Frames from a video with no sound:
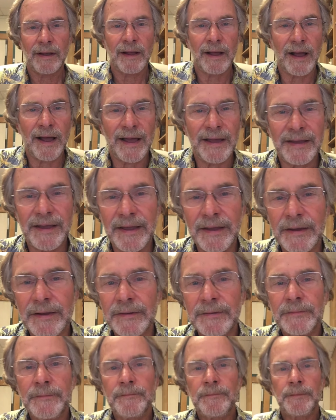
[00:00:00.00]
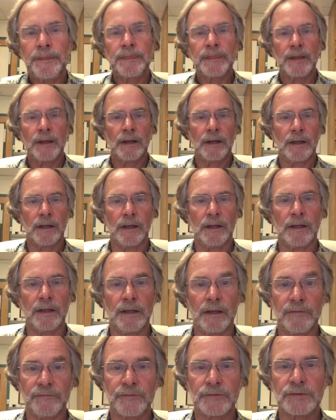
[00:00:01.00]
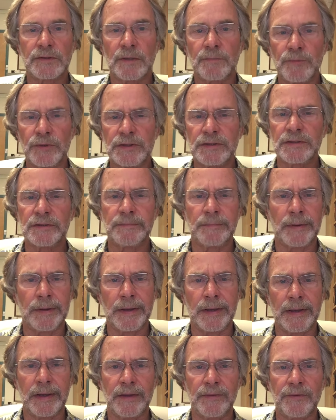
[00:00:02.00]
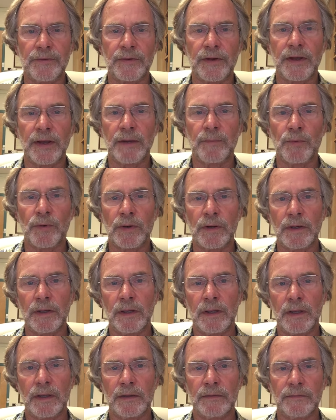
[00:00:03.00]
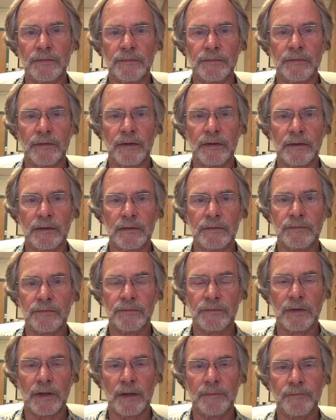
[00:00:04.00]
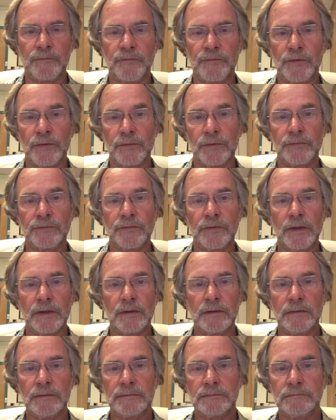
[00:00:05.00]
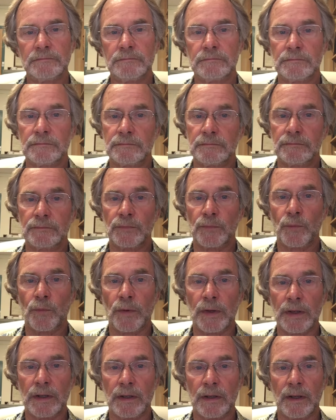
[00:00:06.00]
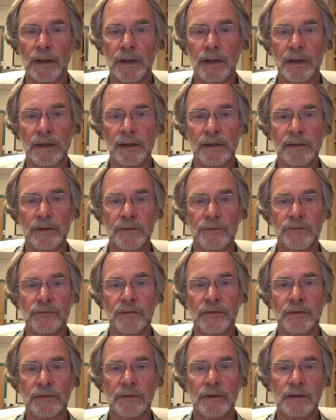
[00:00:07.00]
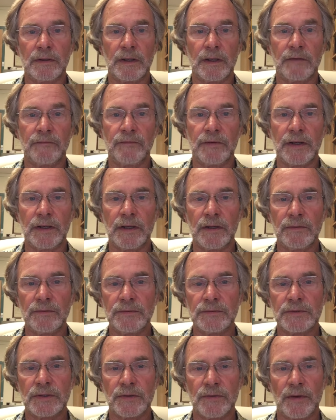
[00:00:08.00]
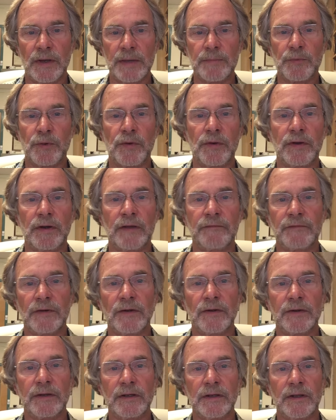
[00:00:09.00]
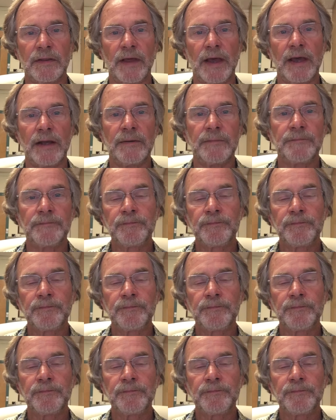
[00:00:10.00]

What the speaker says: Hi again. For some reason, my other camera has stopped focusing when I use it to take video, so I'm going to have to look into that.